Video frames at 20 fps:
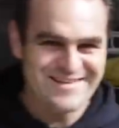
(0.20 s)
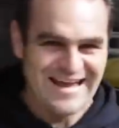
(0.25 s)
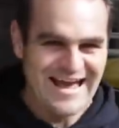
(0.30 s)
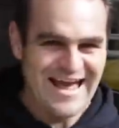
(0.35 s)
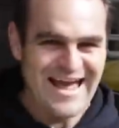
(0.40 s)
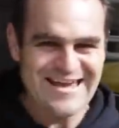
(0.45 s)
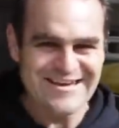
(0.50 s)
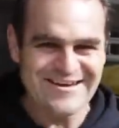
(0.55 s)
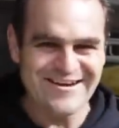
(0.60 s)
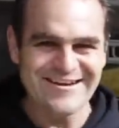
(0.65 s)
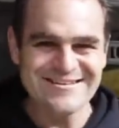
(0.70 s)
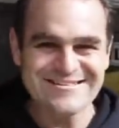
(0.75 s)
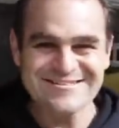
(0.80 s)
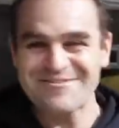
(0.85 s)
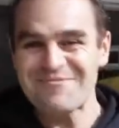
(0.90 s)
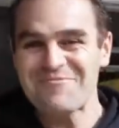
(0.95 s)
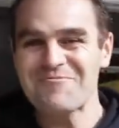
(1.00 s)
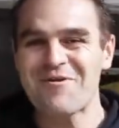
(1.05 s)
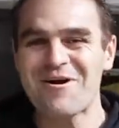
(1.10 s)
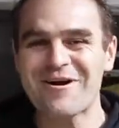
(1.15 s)
Hey guys,
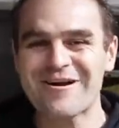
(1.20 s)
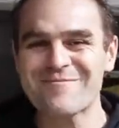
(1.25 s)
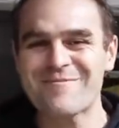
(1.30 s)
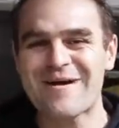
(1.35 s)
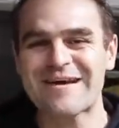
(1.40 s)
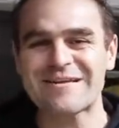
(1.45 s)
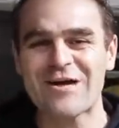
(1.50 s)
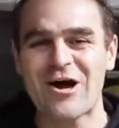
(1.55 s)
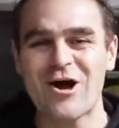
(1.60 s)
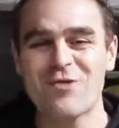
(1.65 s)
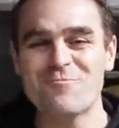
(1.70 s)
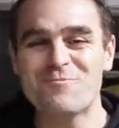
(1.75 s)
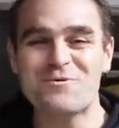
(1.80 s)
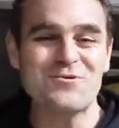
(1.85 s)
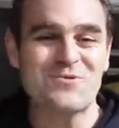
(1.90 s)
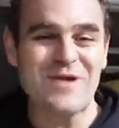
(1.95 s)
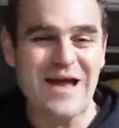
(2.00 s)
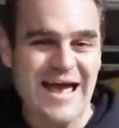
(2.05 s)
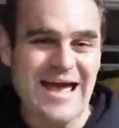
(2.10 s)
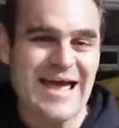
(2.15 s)
welcome back to Home
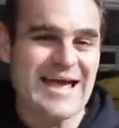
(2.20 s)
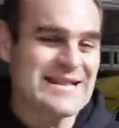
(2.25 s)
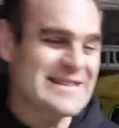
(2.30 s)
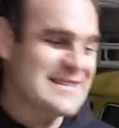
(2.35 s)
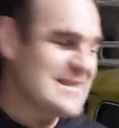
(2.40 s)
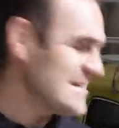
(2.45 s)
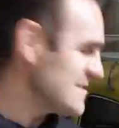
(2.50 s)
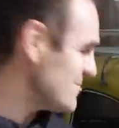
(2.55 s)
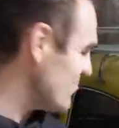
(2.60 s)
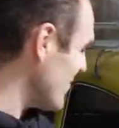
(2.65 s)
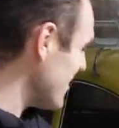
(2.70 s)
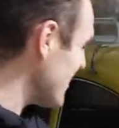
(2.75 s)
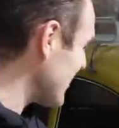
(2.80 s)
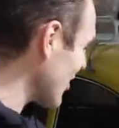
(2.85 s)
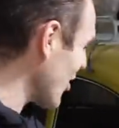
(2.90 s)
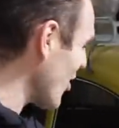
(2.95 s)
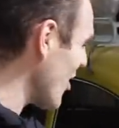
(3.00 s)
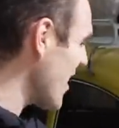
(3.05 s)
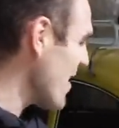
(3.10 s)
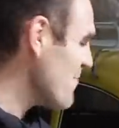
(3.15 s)
Built, and this
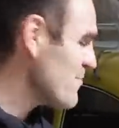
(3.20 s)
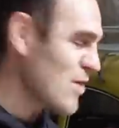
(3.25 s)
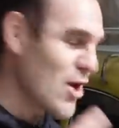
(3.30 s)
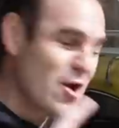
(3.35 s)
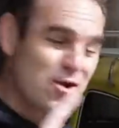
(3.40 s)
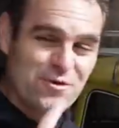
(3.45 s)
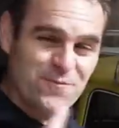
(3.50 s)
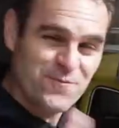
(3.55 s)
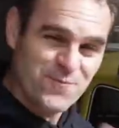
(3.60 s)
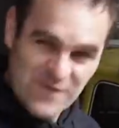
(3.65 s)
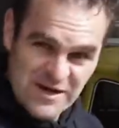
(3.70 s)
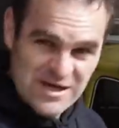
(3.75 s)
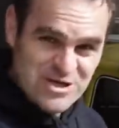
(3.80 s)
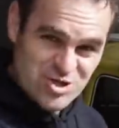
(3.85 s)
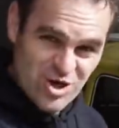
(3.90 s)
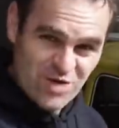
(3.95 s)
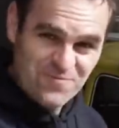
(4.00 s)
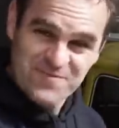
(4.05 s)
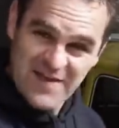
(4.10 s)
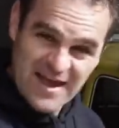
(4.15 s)
week I am going to
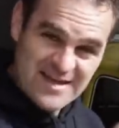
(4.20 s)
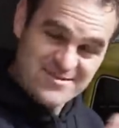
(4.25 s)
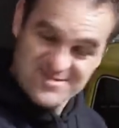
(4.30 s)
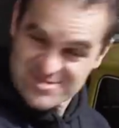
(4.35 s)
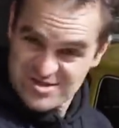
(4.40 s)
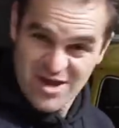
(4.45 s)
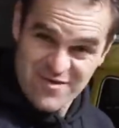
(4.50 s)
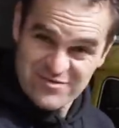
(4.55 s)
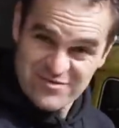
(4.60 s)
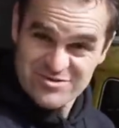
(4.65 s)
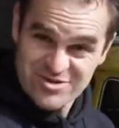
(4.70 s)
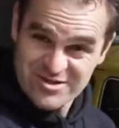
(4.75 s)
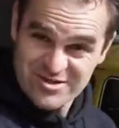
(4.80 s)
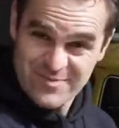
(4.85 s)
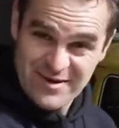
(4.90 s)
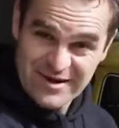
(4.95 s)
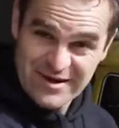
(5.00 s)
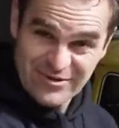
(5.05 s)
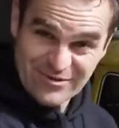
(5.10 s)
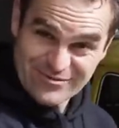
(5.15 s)
finish off that service on the
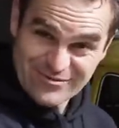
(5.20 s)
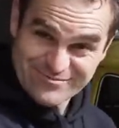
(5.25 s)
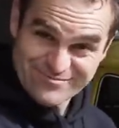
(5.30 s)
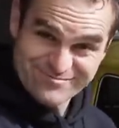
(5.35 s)
Beetle.